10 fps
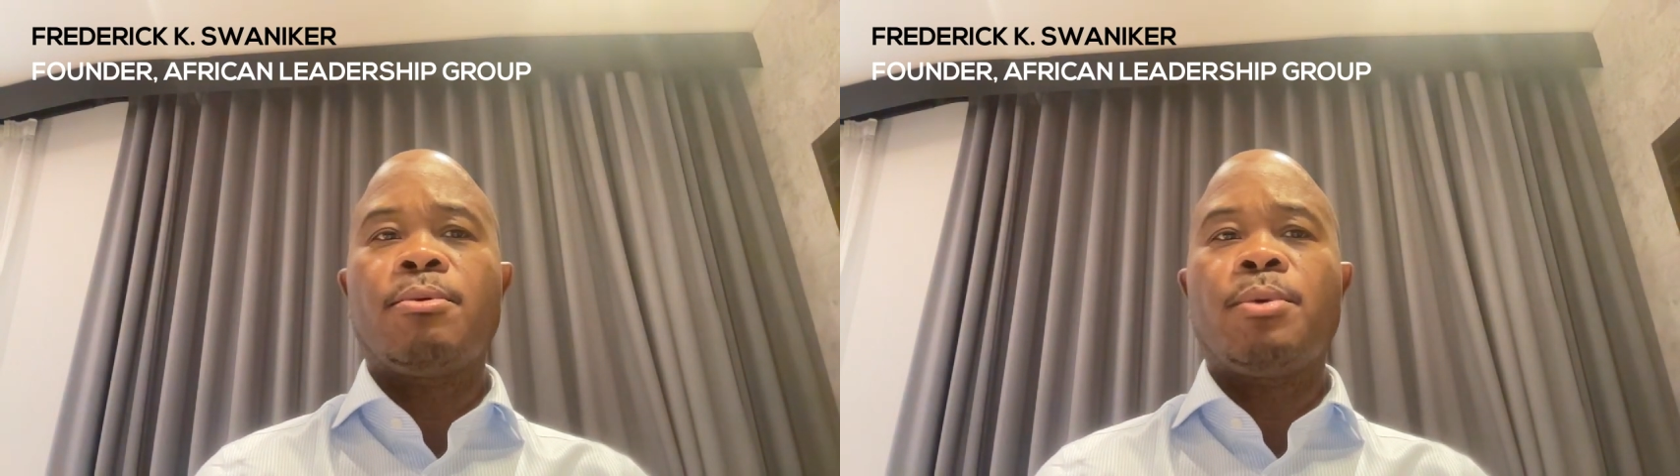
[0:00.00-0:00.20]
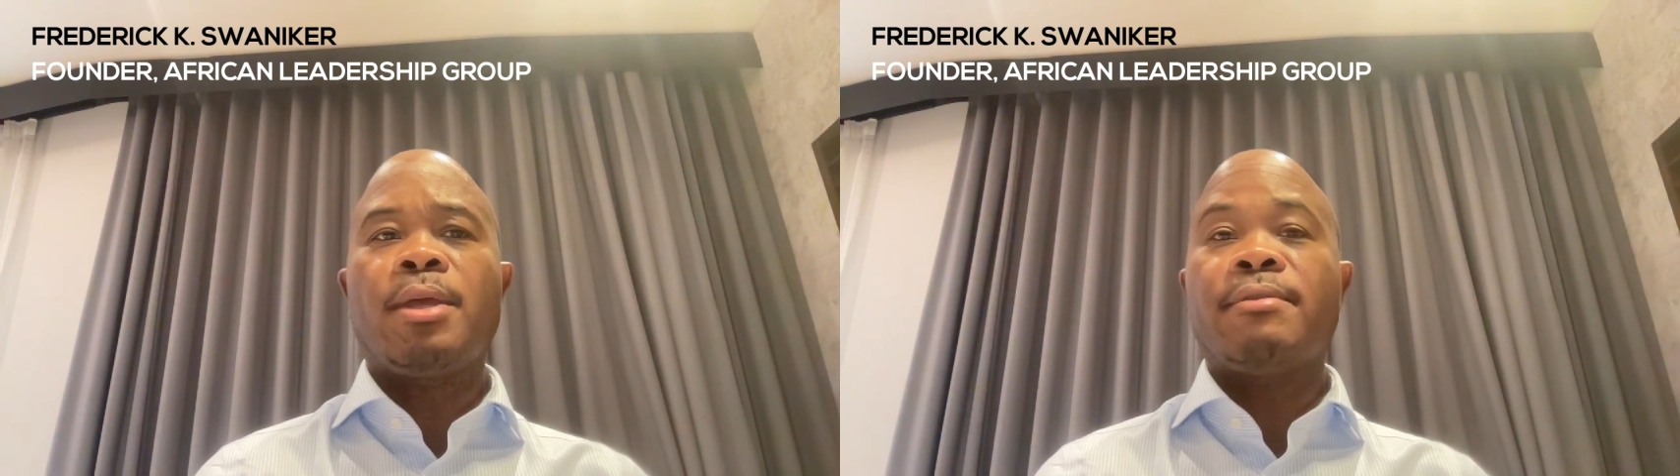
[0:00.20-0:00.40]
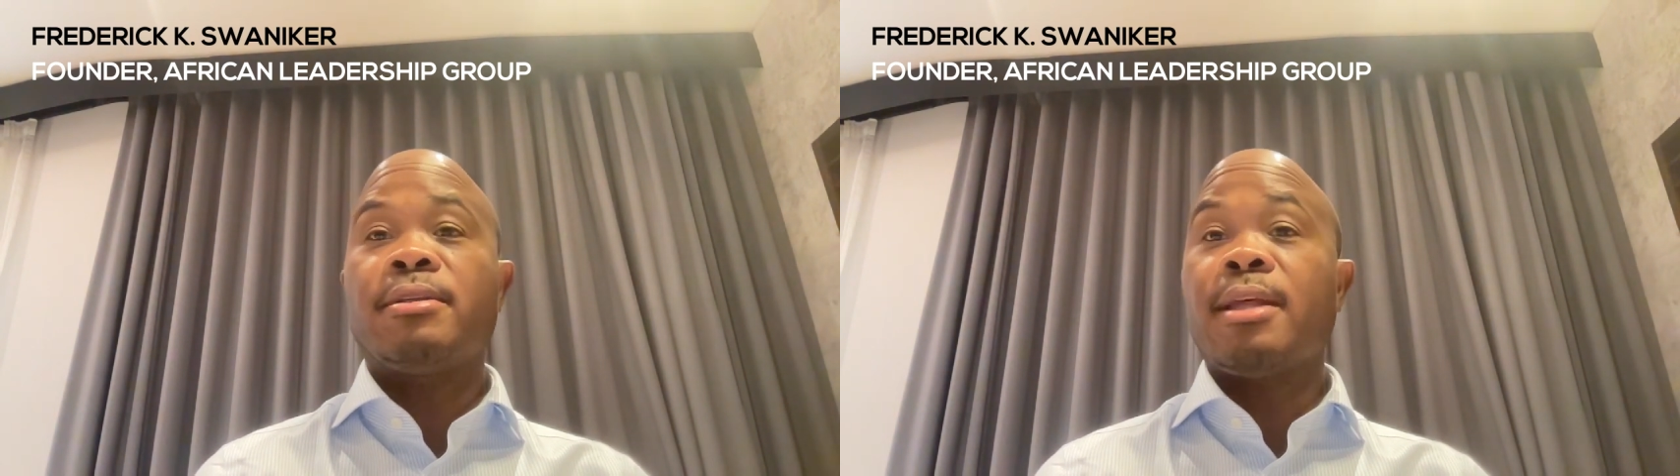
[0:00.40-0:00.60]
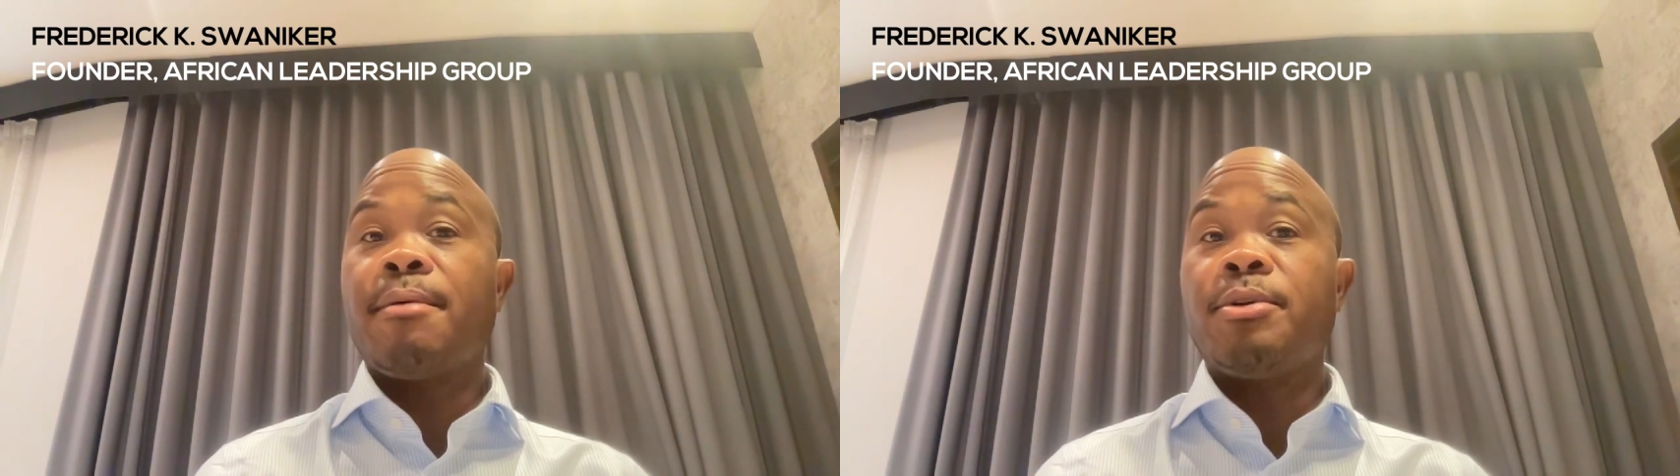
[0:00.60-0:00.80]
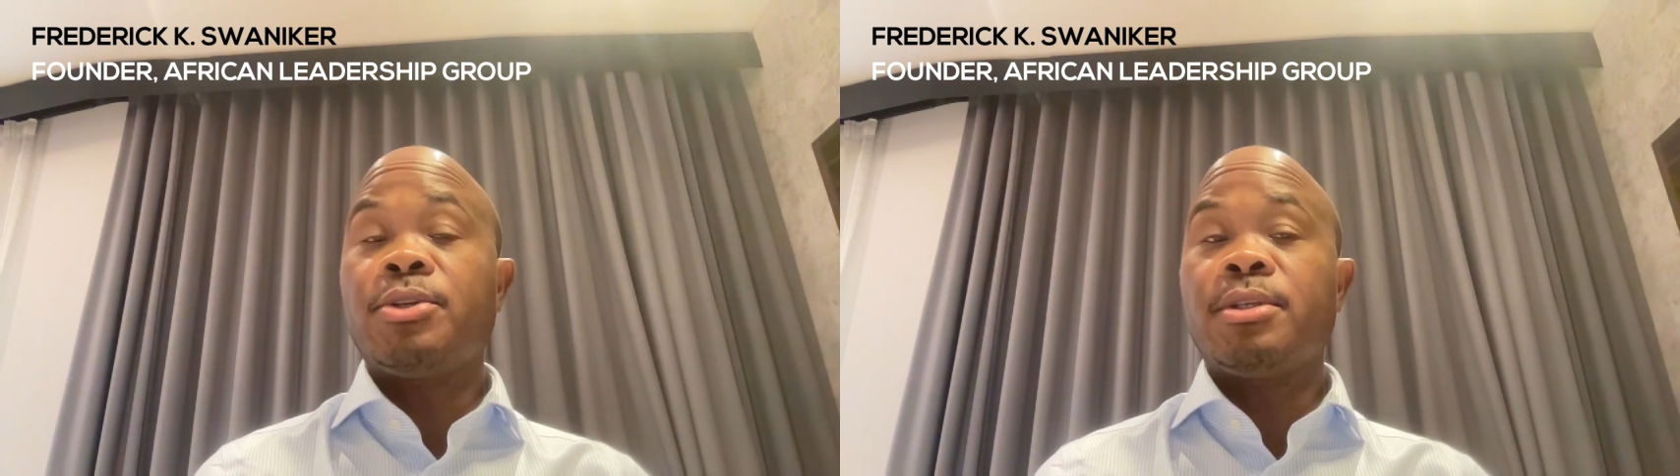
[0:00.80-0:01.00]
we have
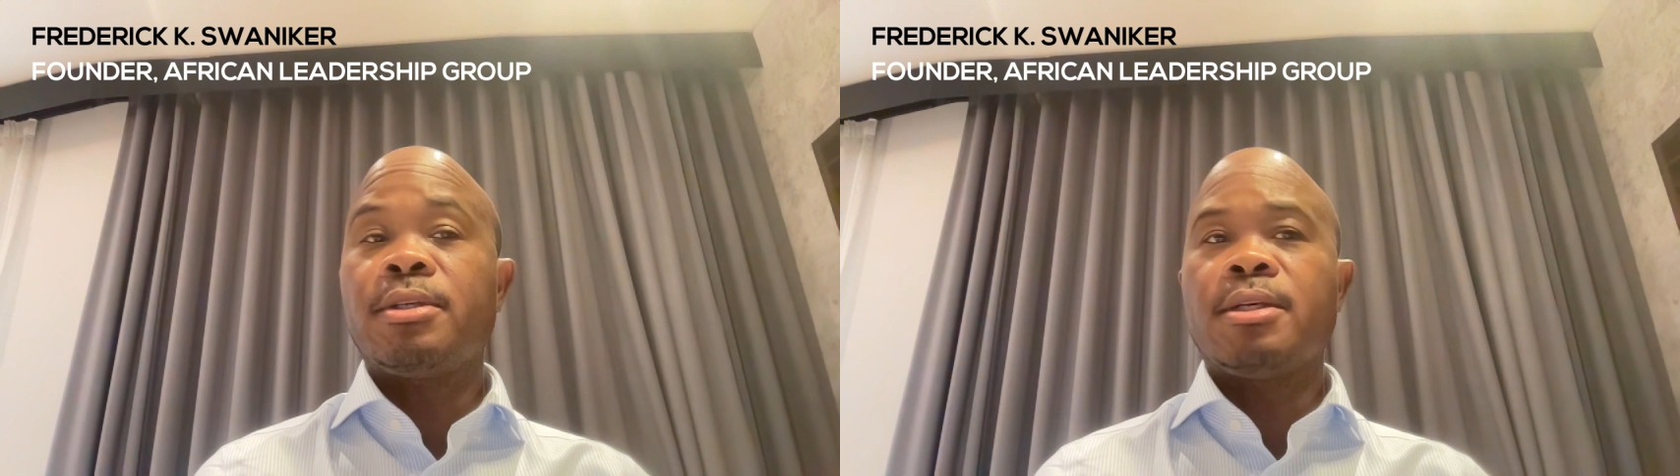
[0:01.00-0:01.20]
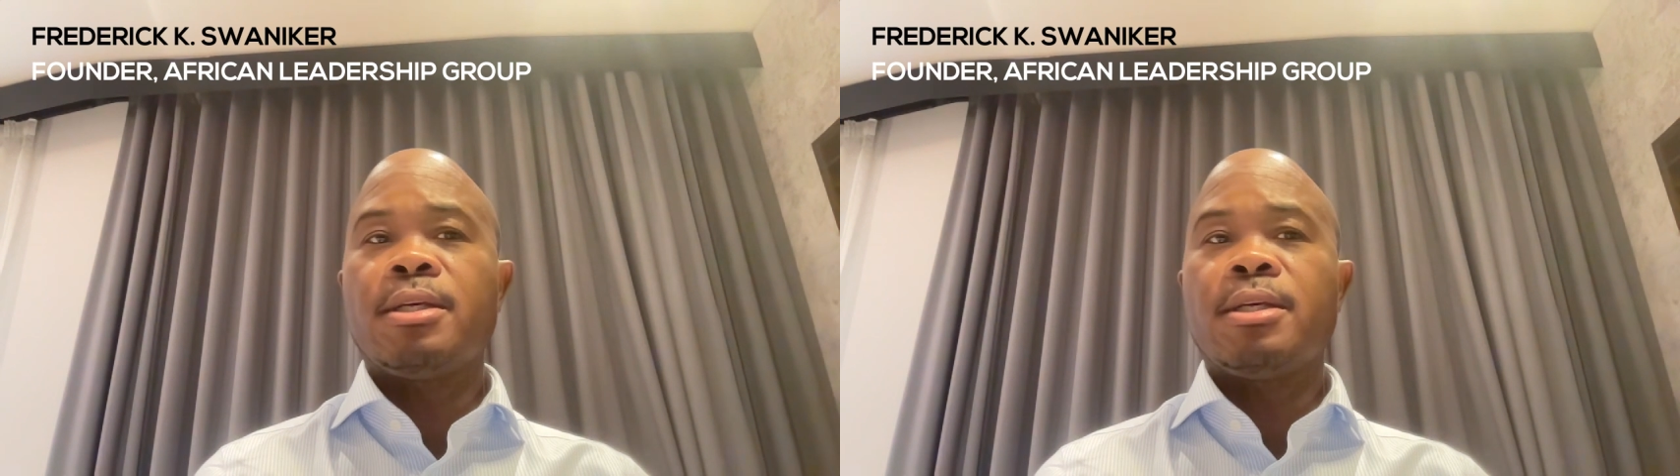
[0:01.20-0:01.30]
established